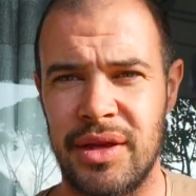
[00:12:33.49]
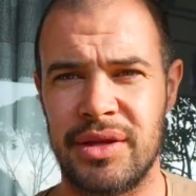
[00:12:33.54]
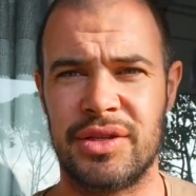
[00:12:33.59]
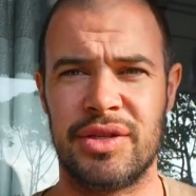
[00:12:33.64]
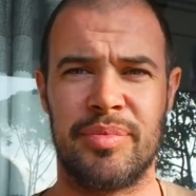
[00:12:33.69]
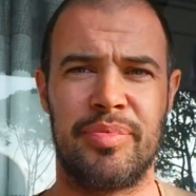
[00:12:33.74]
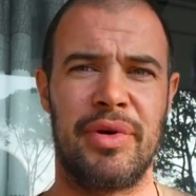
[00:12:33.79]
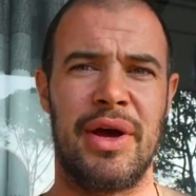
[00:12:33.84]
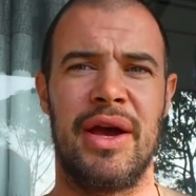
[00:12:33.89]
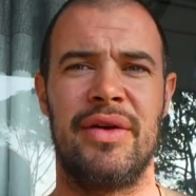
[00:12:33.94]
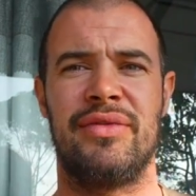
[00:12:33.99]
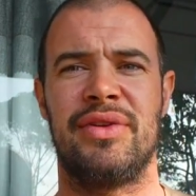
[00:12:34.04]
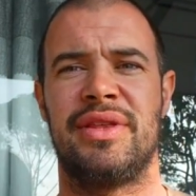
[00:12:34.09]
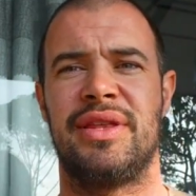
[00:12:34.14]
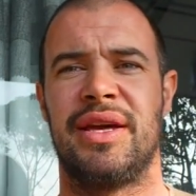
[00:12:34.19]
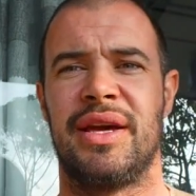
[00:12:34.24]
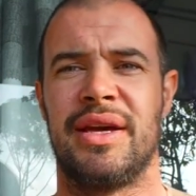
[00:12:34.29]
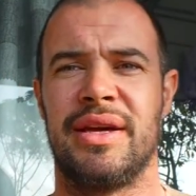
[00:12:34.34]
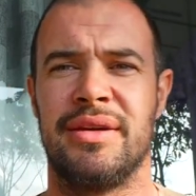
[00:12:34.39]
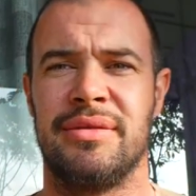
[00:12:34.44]
to put
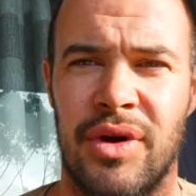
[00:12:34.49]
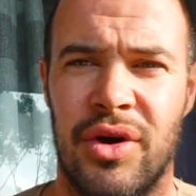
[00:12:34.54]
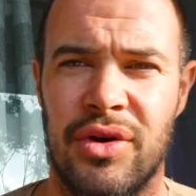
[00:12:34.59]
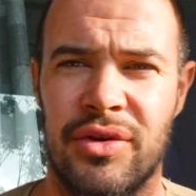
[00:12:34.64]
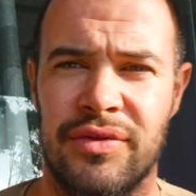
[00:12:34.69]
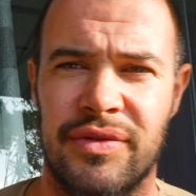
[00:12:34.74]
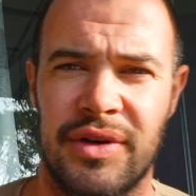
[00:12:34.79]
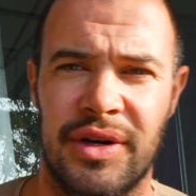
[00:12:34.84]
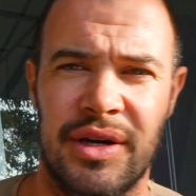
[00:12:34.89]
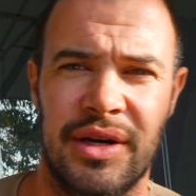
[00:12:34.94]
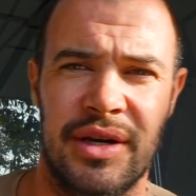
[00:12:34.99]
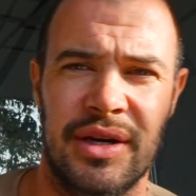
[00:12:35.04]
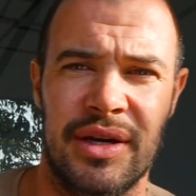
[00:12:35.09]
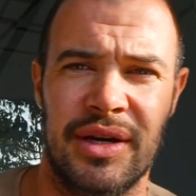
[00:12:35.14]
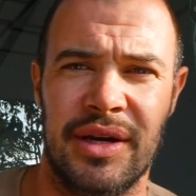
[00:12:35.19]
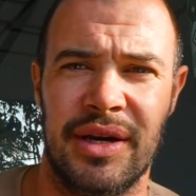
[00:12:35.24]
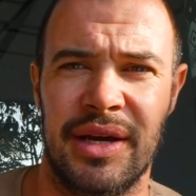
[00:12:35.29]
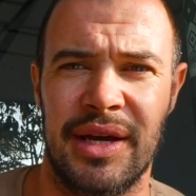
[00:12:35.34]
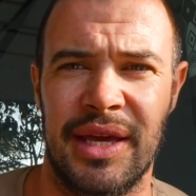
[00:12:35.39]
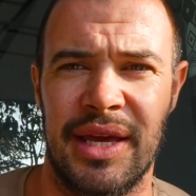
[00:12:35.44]
everything
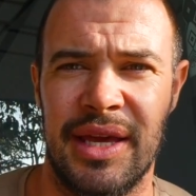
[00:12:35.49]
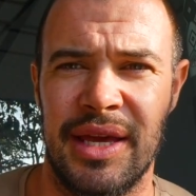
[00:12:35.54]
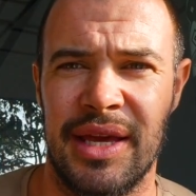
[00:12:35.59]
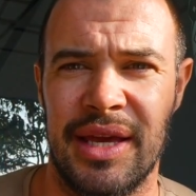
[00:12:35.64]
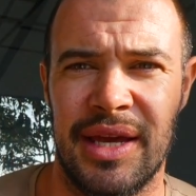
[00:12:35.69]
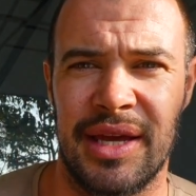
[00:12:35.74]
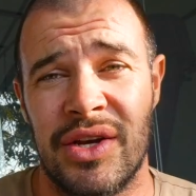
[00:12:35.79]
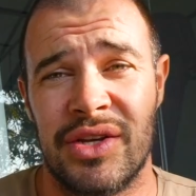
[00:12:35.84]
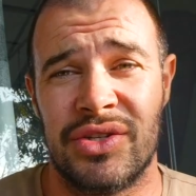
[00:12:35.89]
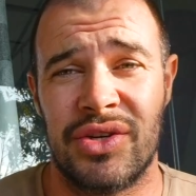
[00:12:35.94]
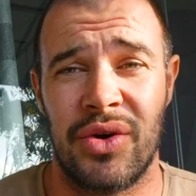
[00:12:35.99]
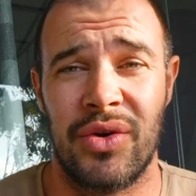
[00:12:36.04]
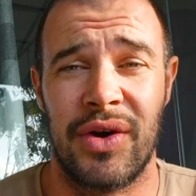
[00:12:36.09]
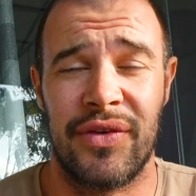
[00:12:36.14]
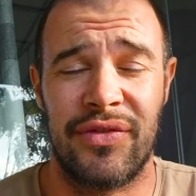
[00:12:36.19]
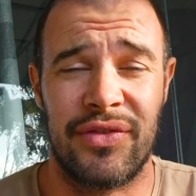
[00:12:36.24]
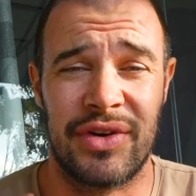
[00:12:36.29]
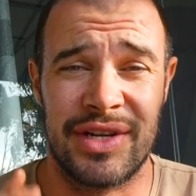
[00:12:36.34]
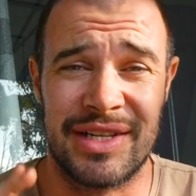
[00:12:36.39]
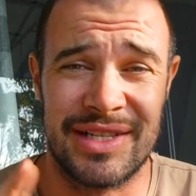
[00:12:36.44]
over here. So
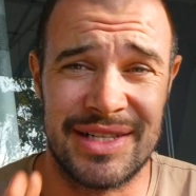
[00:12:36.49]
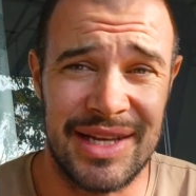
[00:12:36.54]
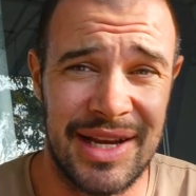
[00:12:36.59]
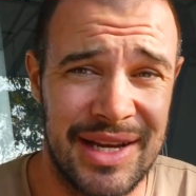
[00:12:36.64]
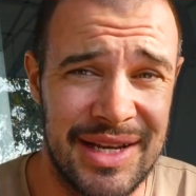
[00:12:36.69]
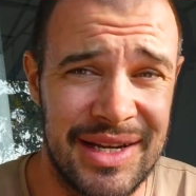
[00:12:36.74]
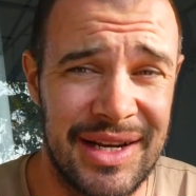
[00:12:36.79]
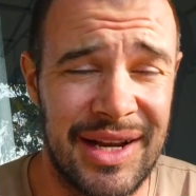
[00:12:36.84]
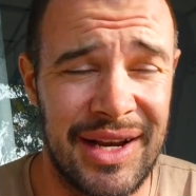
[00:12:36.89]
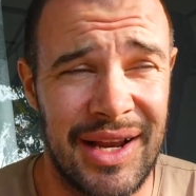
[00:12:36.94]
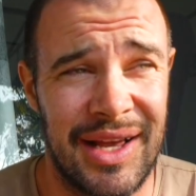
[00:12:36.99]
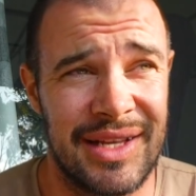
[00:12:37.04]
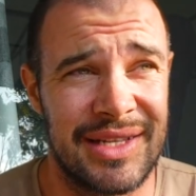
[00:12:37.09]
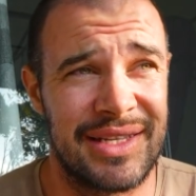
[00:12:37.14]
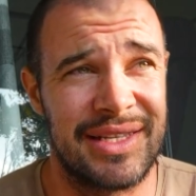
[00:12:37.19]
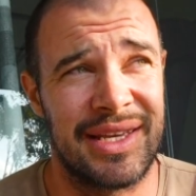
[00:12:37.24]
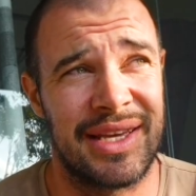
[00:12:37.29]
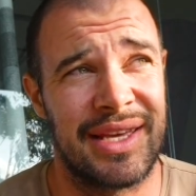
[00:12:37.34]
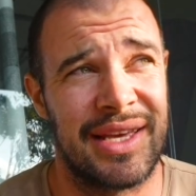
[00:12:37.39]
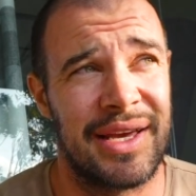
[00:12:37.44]
for a second
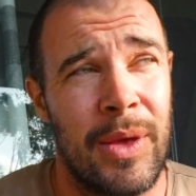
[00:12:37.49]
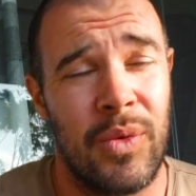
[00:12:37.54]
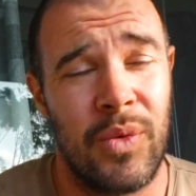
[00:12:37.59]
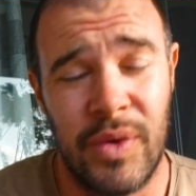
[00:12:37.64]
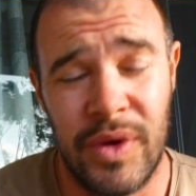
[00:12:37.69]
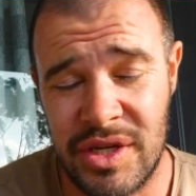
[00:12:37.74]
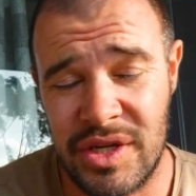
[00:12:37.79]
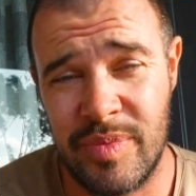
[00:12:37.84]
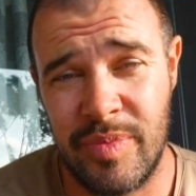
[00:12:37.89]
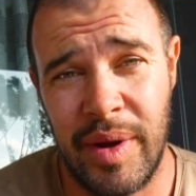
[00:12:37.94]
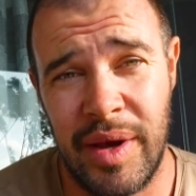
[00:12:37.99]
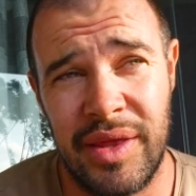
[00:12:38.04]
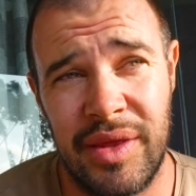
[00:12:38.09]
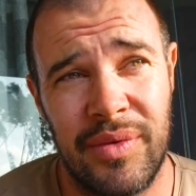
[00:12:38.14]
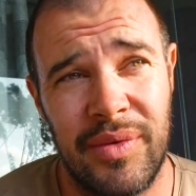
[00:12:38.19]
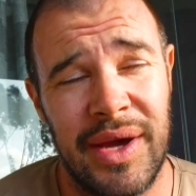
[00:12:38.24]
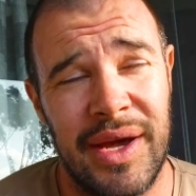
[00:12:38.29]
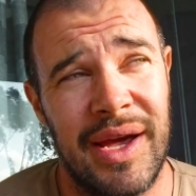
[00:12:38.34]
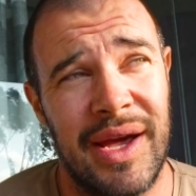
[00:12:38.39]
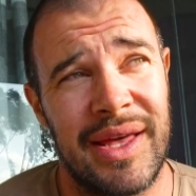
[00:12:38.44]
class ticket, which by the
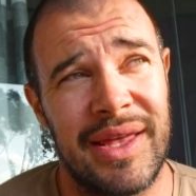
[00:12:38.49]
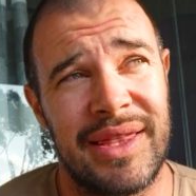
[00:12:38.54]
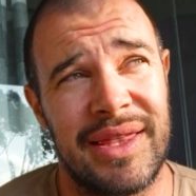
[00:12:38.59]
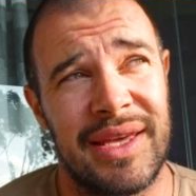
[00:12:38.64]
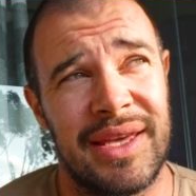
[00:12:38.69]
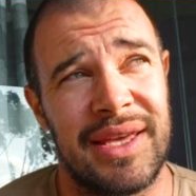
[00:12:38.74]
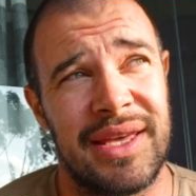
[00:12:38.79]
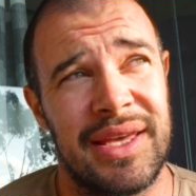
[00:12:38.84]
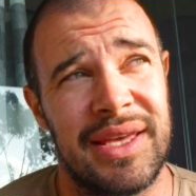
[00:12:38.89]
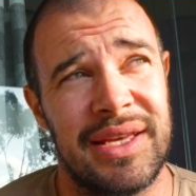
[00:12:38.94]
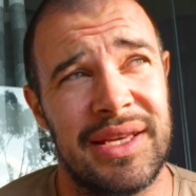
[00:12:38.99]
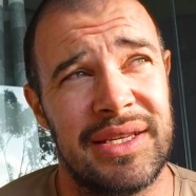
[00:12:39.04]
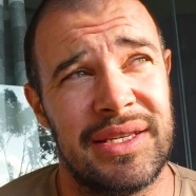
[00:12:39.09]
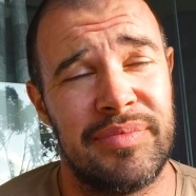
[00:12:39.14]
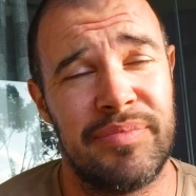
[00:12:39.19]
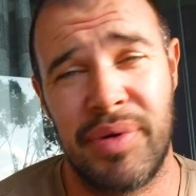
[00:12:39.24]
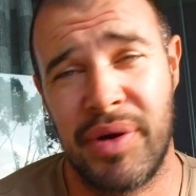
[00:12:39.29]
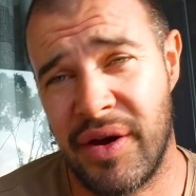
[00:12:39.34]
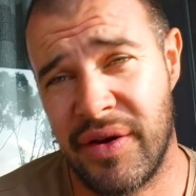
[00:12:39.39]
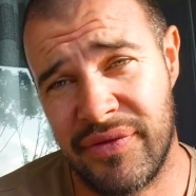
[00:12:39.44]
way, I think is
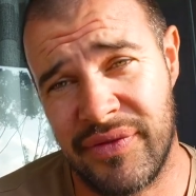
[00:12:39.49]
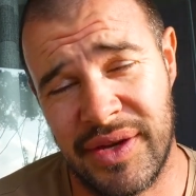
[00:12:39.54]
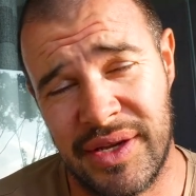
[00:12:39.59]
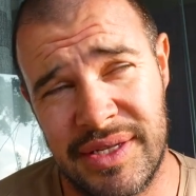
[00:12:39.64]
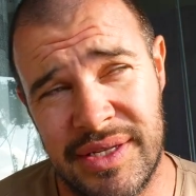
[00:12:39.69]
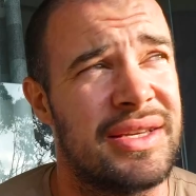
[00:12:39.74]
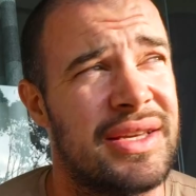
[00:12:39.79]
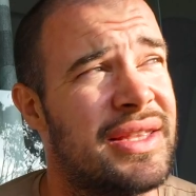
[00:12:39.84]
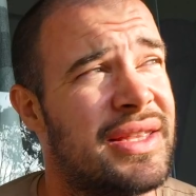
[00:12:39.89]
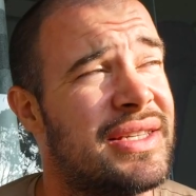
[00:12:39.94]
perfect.